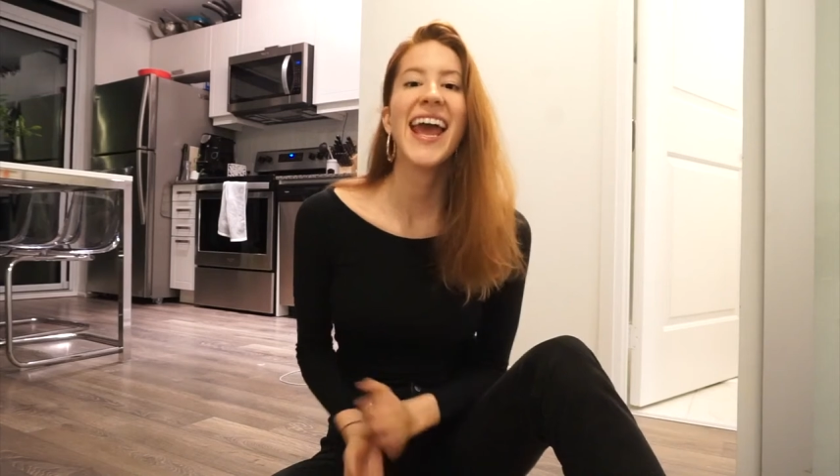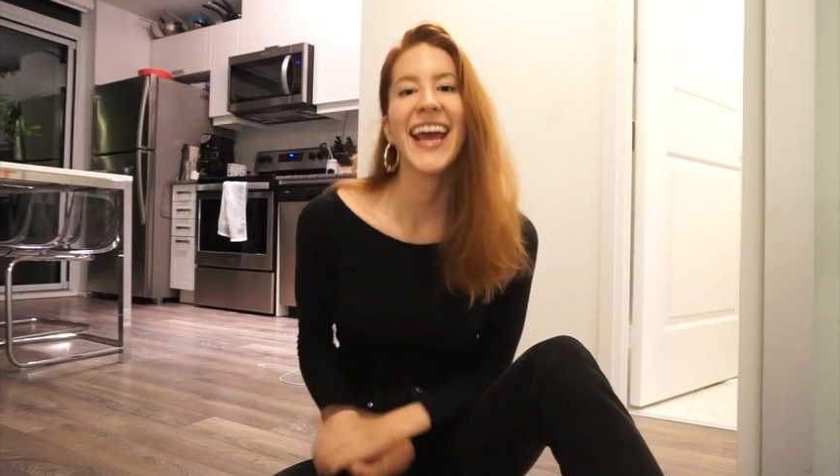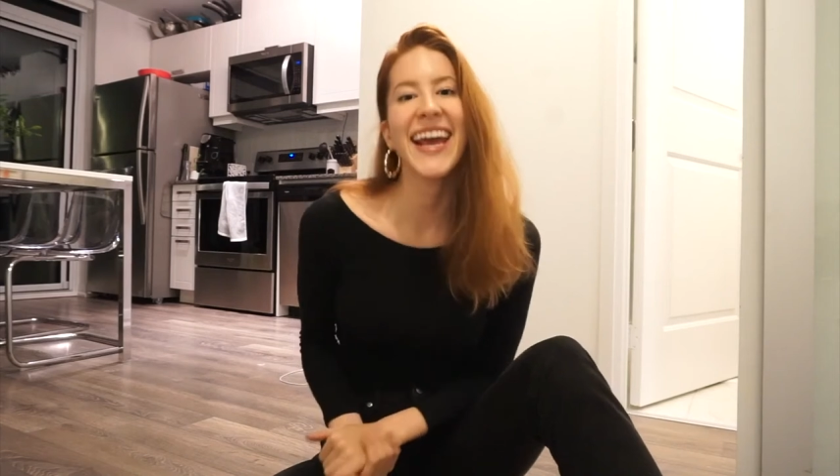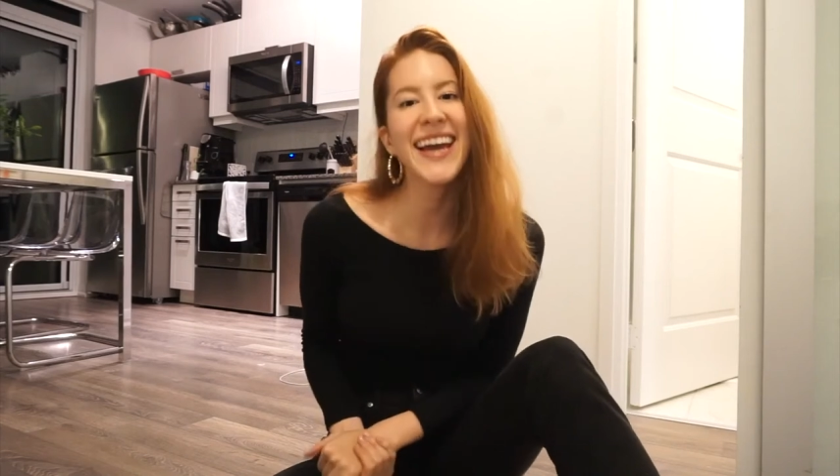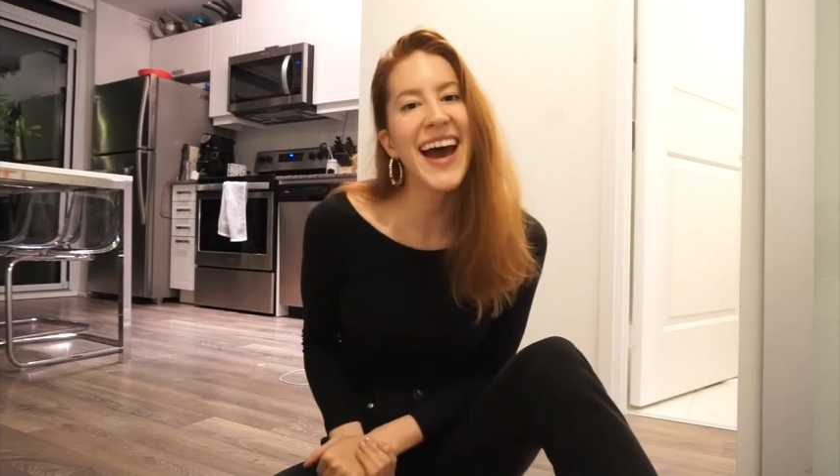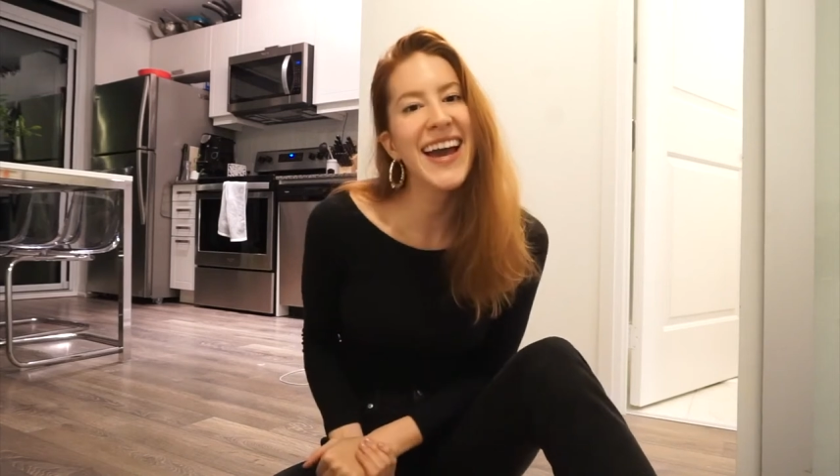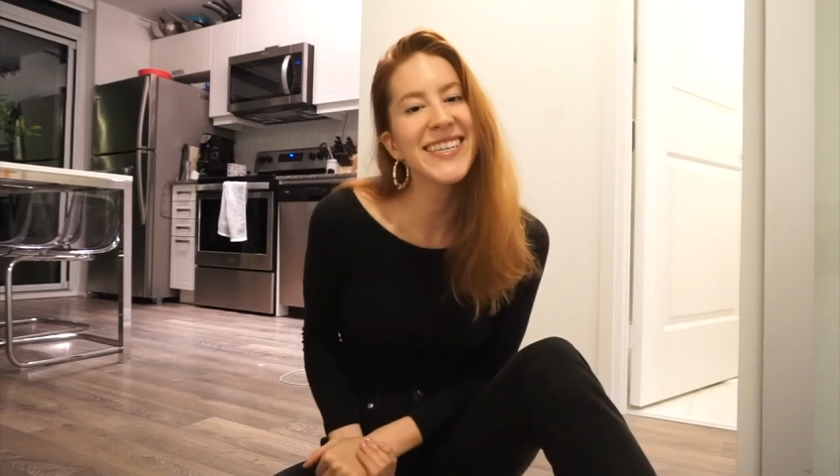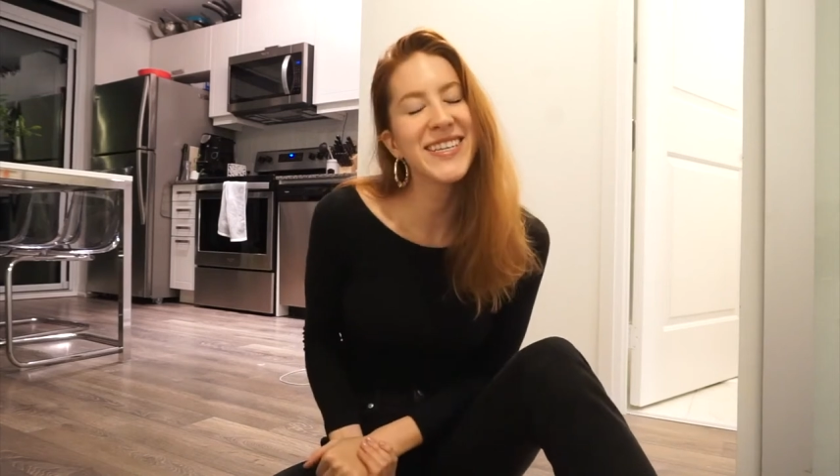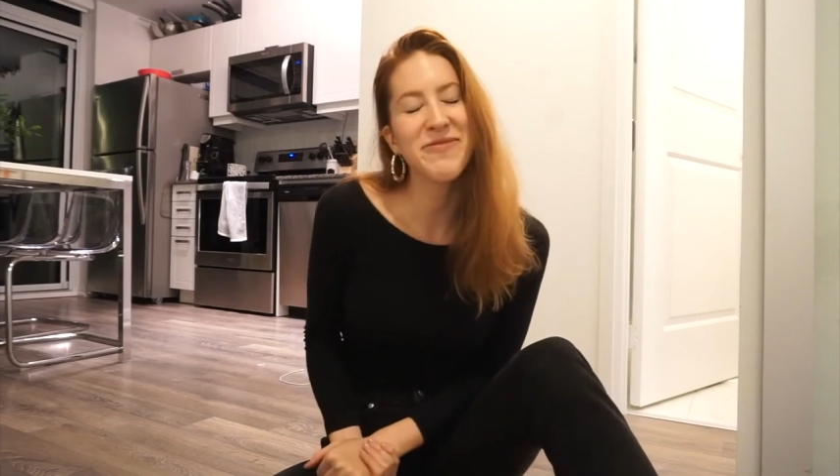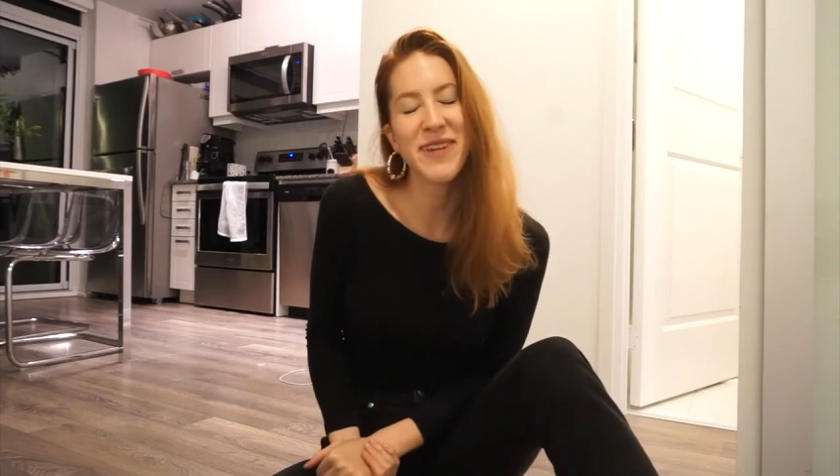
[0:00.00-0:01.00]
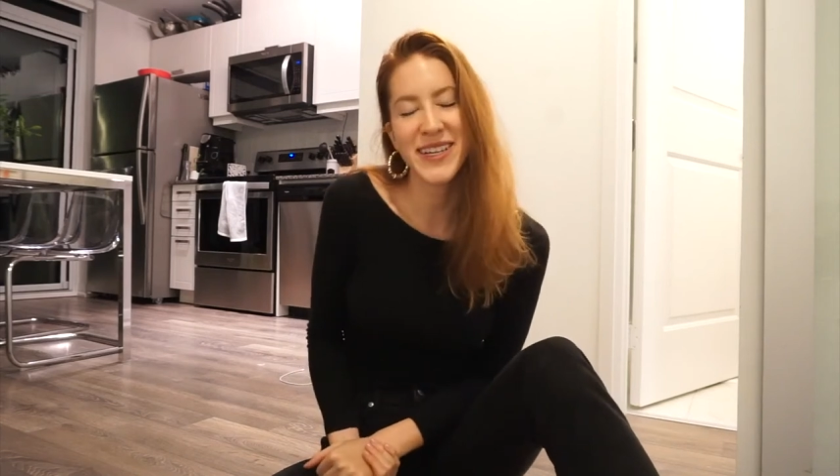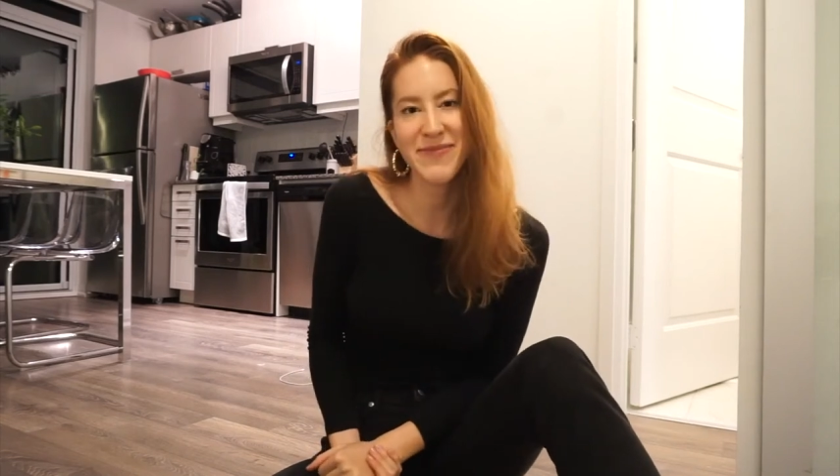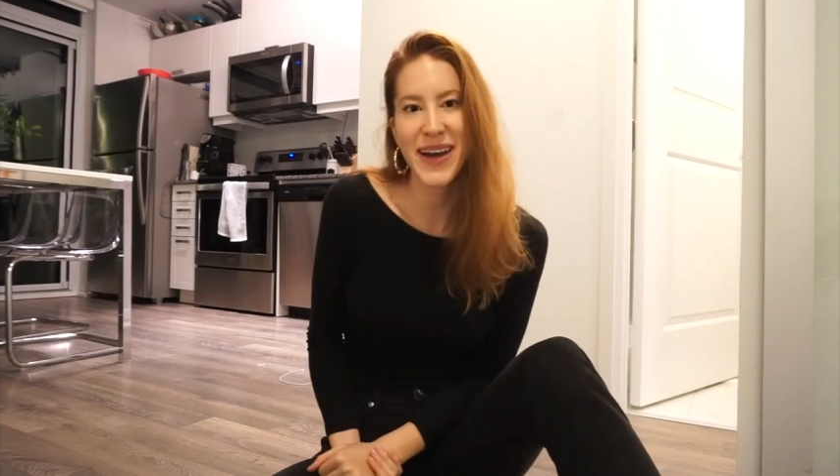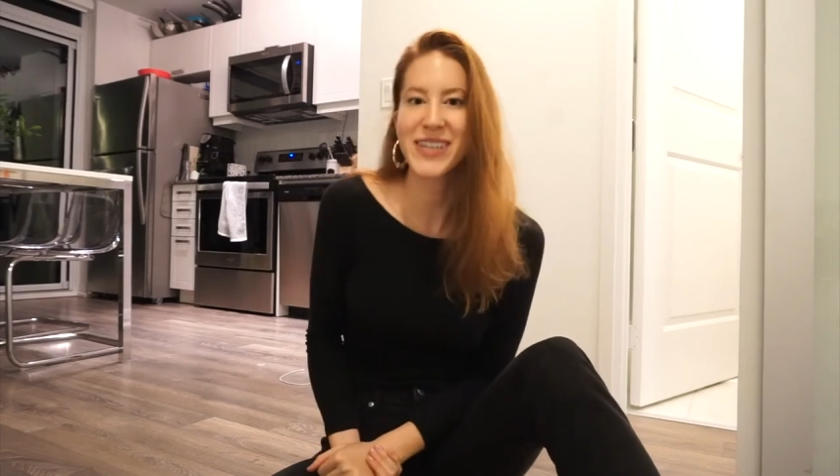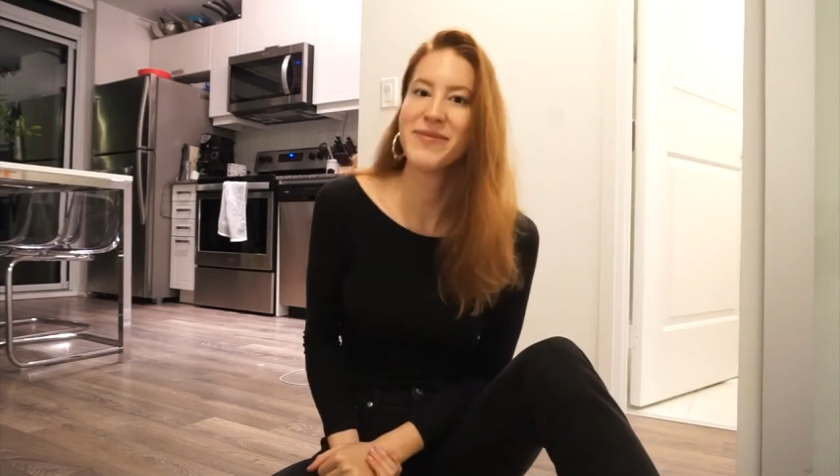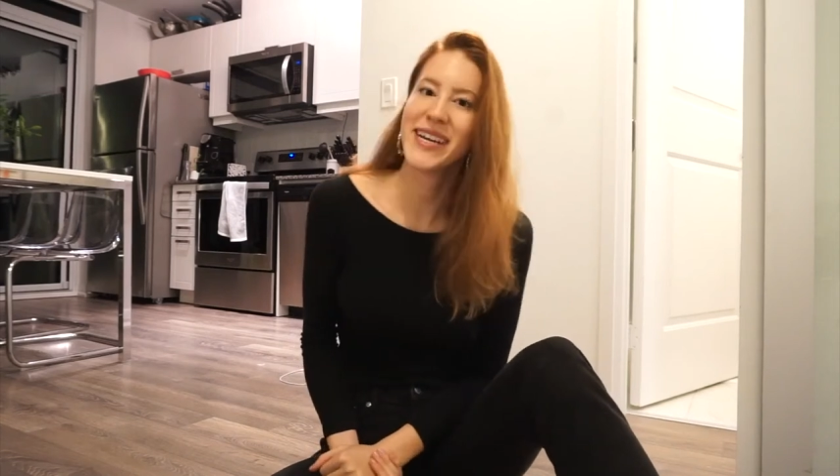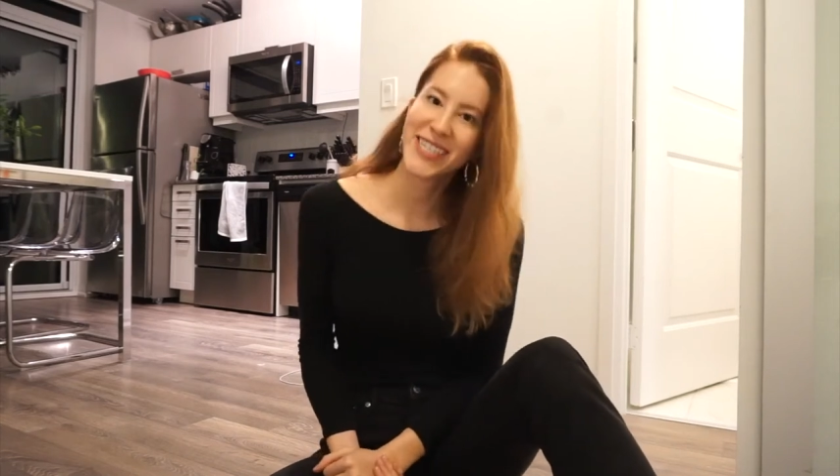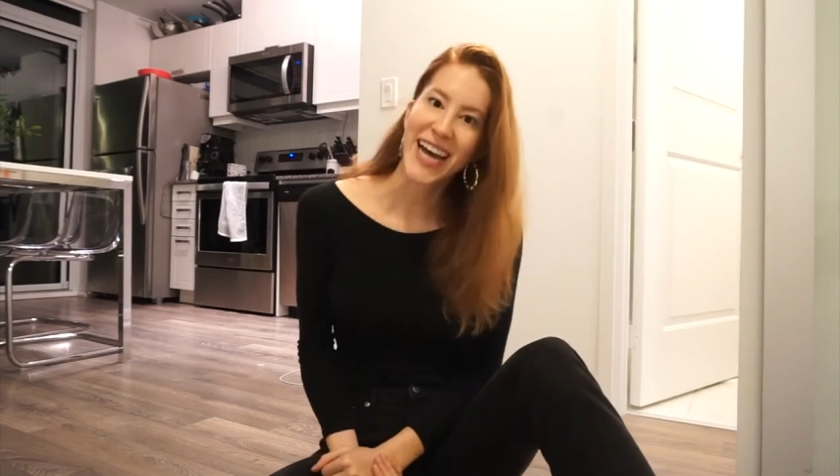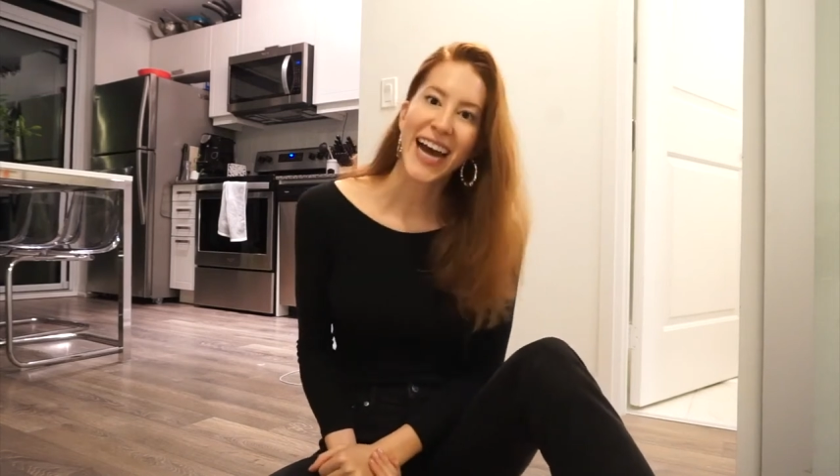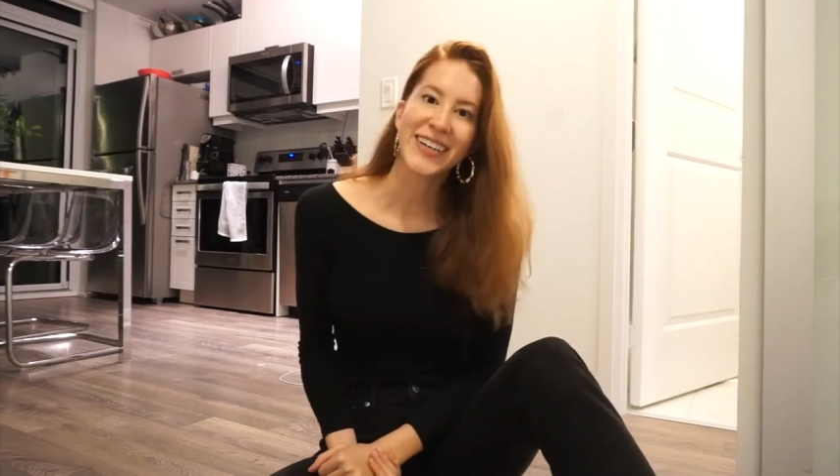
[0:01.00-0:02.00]
Hey guys, welcome back to my
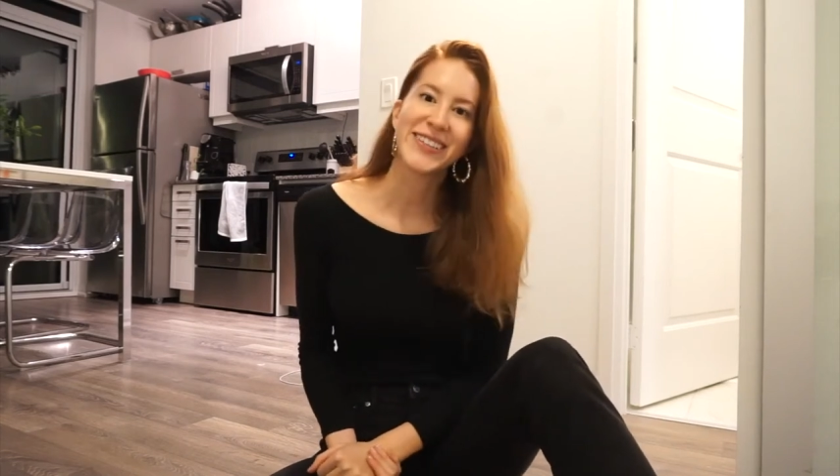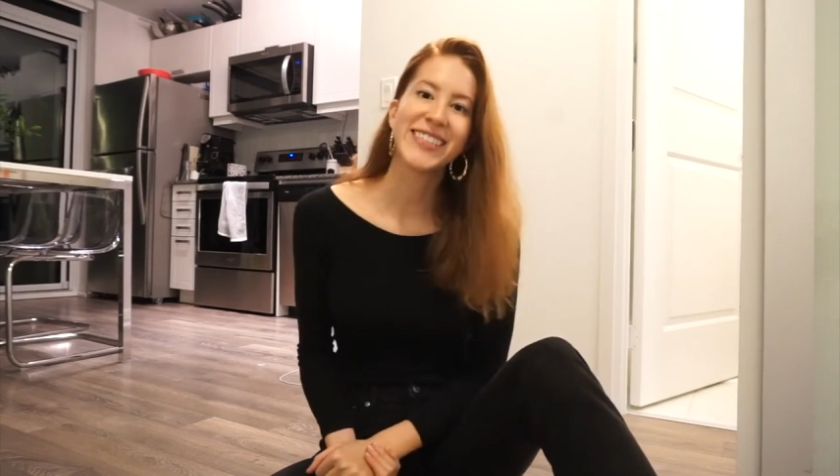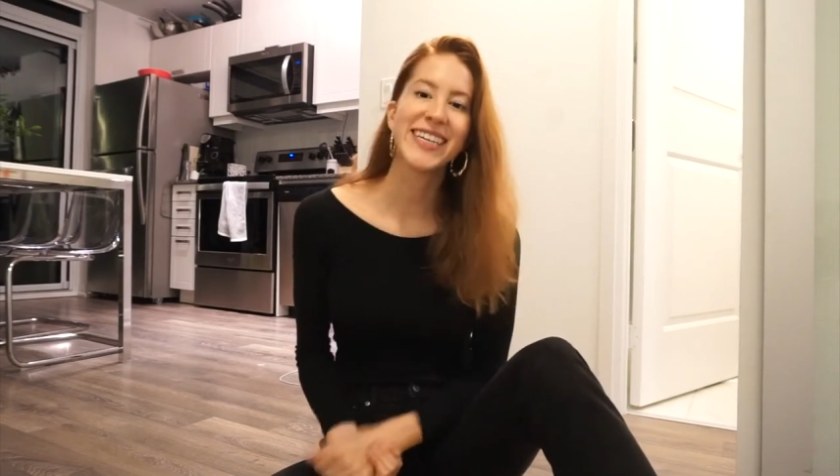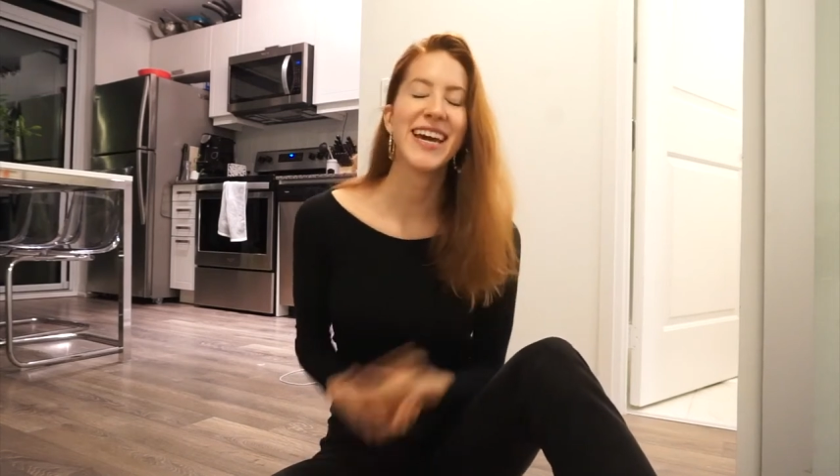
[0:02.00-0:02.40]
channel.